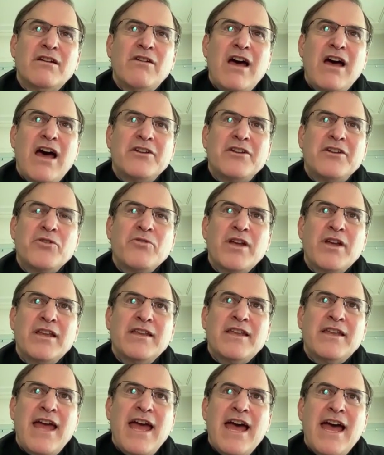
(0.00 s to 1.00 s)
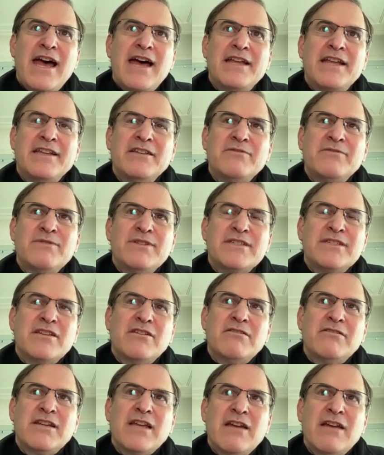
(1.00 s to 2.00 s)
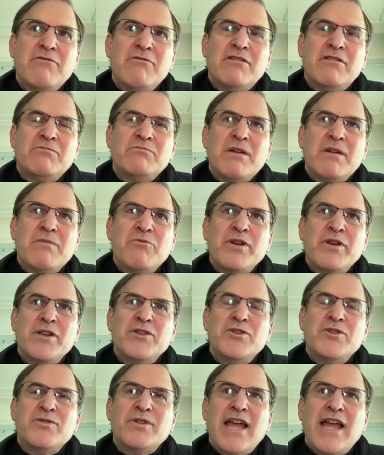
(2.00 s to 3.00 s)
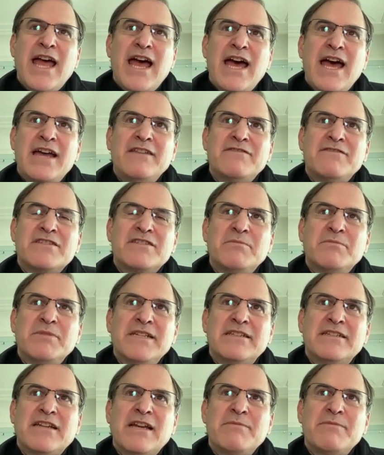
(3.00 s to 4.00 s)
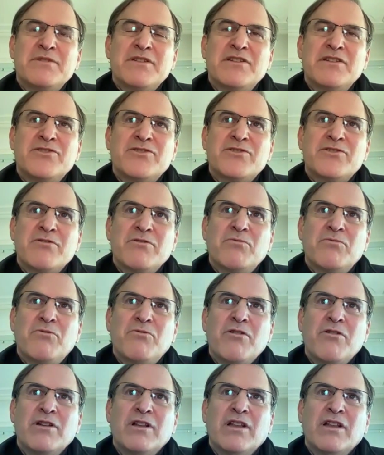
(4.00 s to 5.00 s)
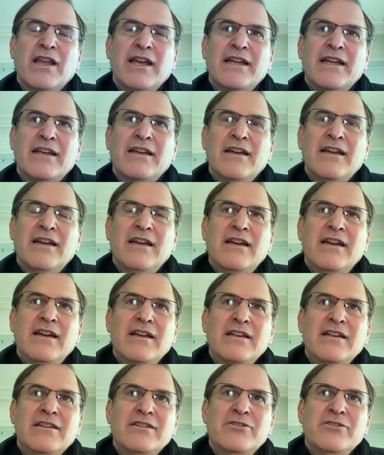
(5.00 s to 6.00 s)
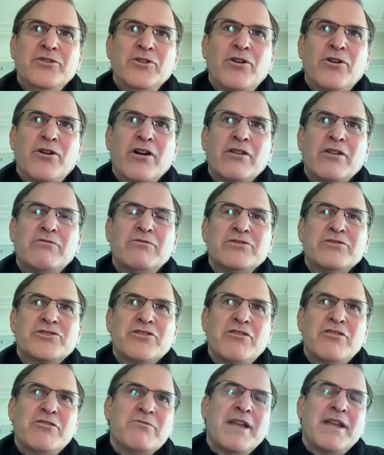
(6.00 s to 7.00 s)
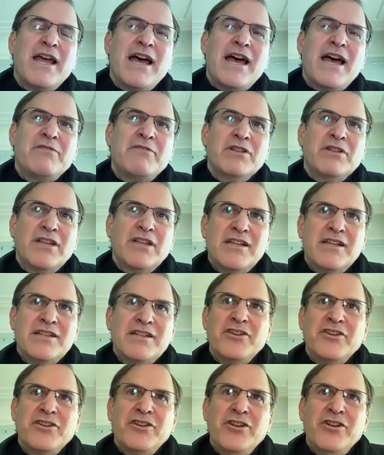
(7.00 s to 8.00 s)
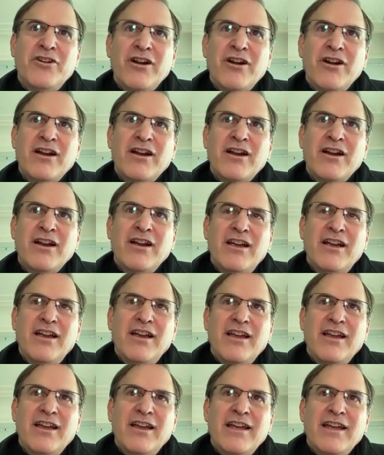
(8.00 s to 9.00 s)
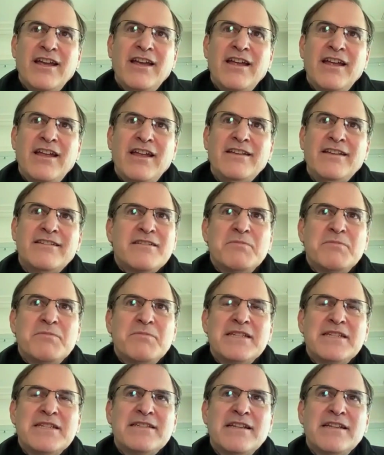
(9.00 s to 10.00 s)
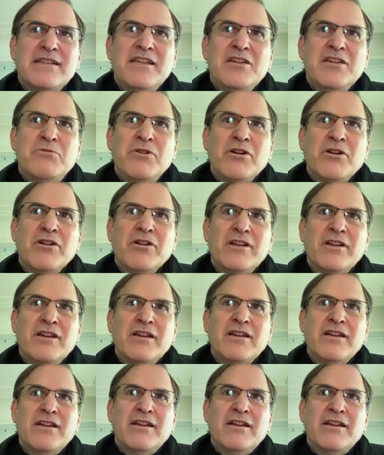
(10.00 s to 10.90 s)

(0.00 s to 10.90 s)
how to create an ad. And we said, okay, well, maybe we can do an ad if somebody types in a certain word like New York, we'll show them an ad related to New York. And somebody said keyword.